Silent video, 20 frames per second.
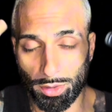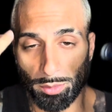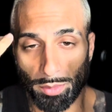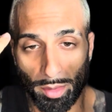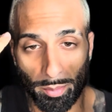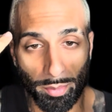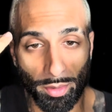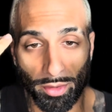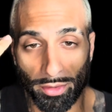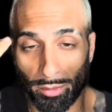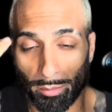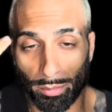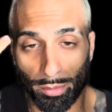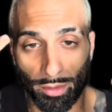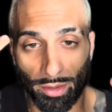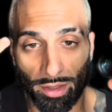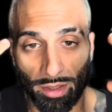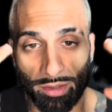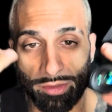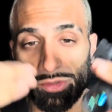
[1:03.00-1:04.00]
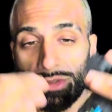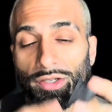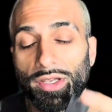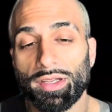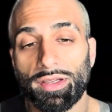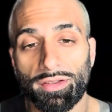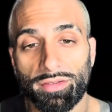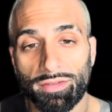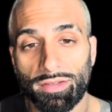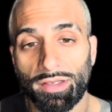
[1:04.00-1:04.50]
them up on the bridge,
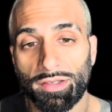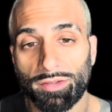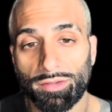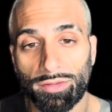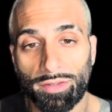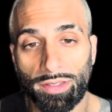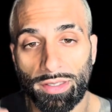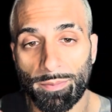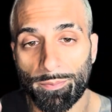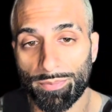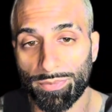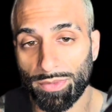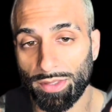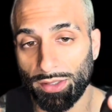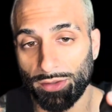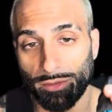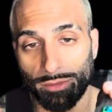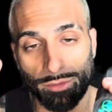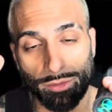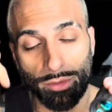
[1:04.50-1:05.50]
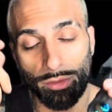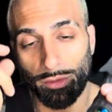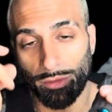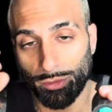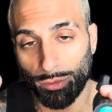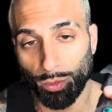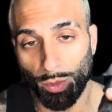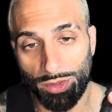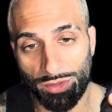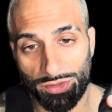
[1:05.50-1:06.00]
and essentially, there's two
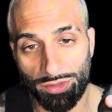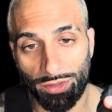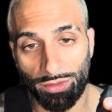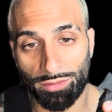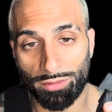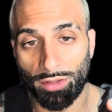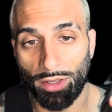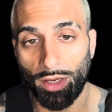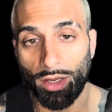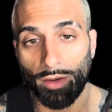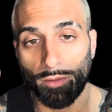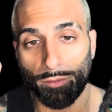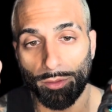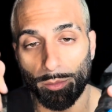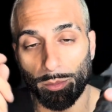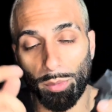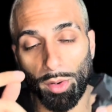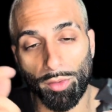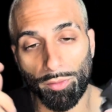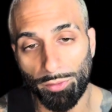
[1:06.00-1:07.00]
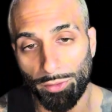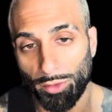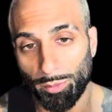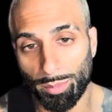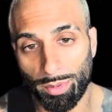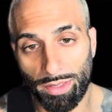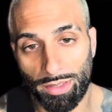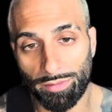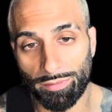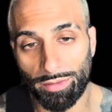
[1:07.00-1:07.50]
switches for both of the
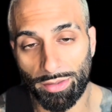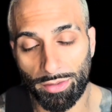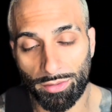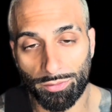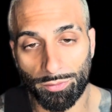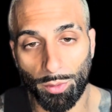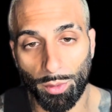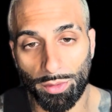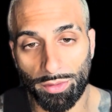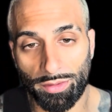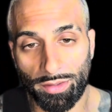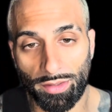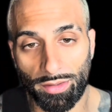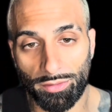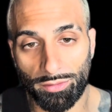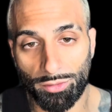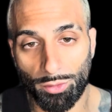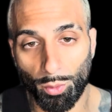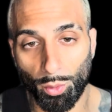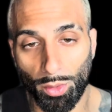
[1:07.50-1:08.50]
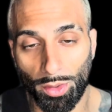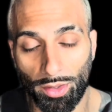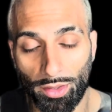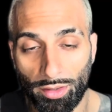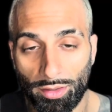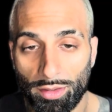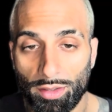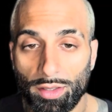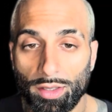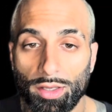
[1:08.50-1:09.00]
PVS 14s to
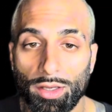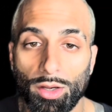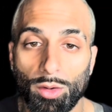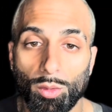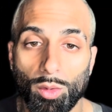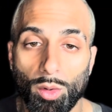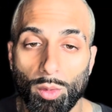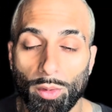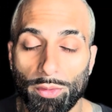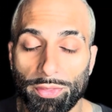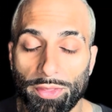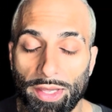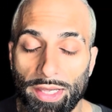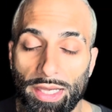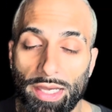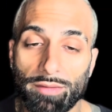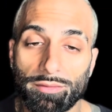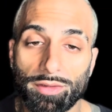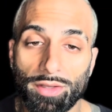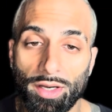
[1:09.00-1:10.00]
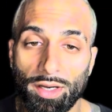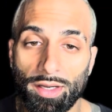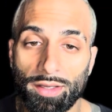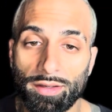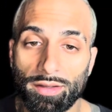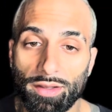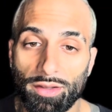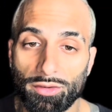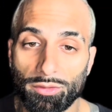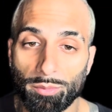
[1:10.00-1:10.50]
work. Well, what they have
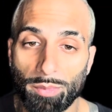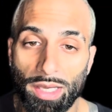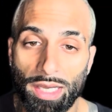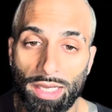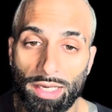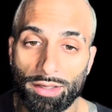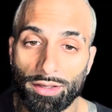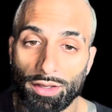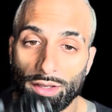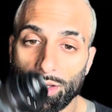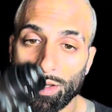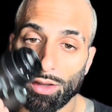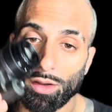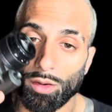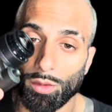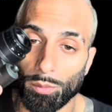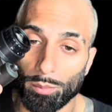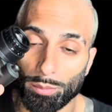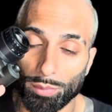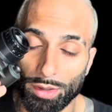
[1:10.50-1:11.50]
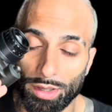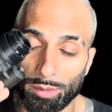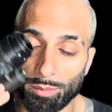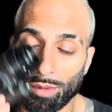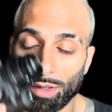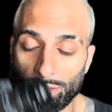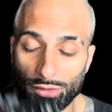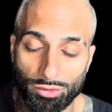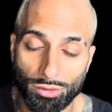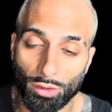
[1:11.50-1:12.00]
done is made pretty
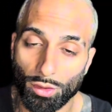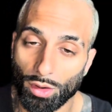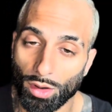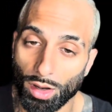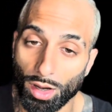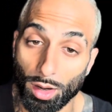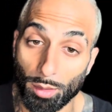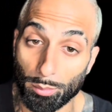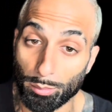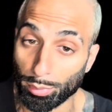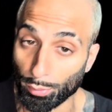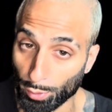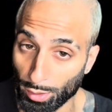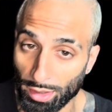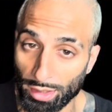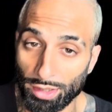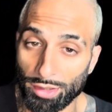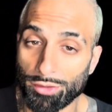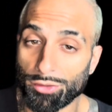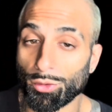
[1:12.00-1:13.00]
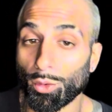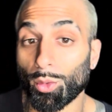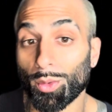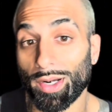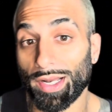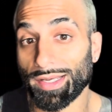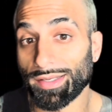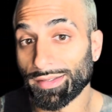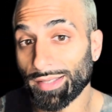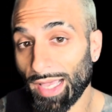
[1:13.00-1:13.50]
much a bridge or
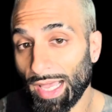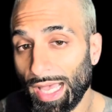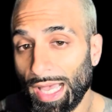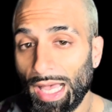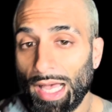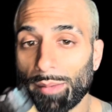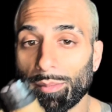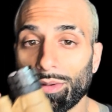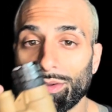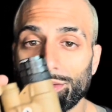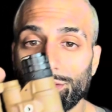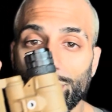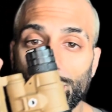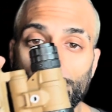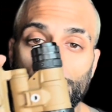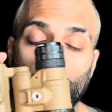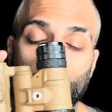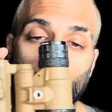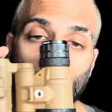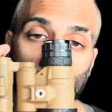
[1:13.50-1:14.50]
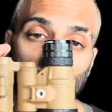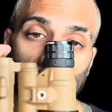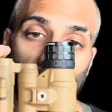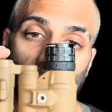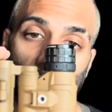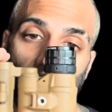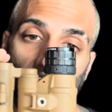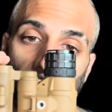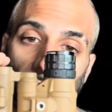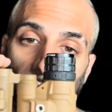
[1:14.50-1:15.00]
a tab, as they call it,
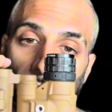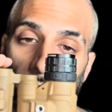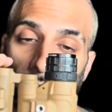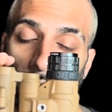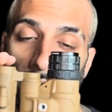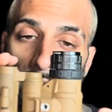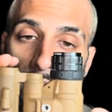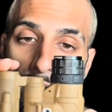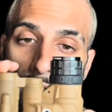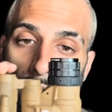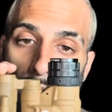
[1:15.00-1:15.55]
to fit